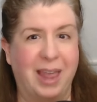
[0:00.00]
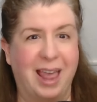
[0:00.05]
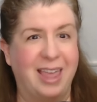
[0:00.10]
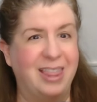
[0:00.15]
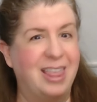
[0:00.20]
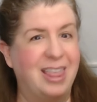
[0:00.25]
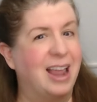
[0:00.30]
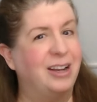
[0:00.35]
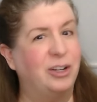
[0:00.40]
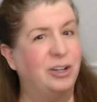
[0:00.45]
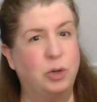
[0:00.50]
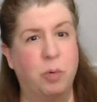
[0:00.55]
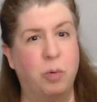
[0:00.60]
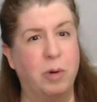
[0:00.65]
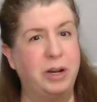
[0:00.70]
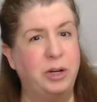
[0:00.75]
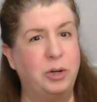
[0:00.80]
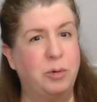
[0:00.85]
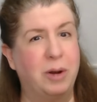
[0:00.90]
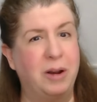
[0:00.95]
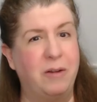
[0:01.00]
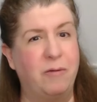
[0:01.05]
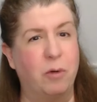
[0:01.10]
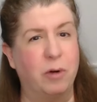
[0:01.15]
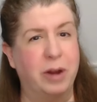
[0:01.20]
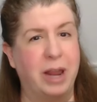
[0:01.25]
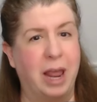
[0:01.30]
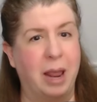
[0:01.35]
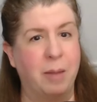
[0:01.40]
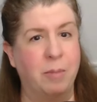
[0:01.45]
And then
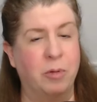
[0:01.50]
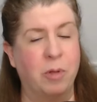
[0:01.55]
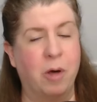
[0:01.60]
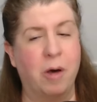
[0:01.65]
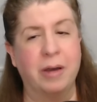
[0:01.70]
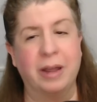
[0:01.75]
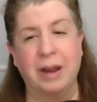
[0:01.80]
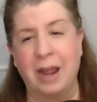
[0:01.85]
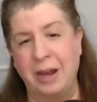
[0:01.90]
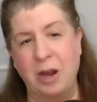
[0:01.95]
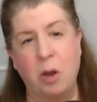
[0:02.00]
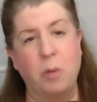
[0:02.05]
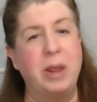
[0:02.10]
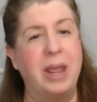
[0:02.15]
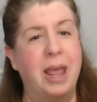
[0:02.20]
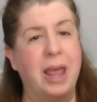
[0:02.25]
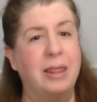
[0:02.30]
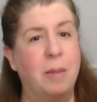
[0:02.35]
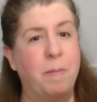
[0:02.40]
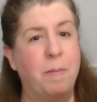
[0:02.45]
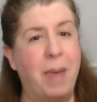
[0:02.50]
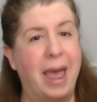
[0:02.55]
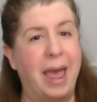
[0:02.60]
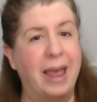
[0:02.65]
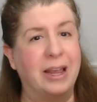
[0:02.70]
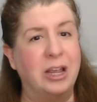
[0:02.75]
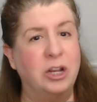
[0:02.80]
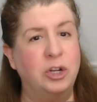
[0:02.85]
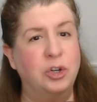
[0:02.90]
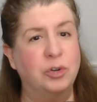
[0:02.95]
2024 came along, and I know he had the
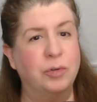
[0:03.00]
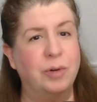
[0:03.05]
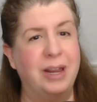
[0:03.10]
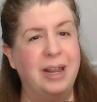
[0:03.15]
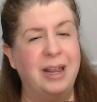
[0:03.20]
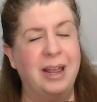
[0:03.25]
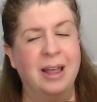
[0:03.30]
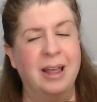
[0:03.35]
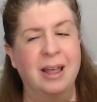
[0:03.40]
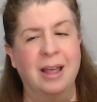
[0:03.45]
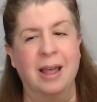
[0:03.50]
back injury,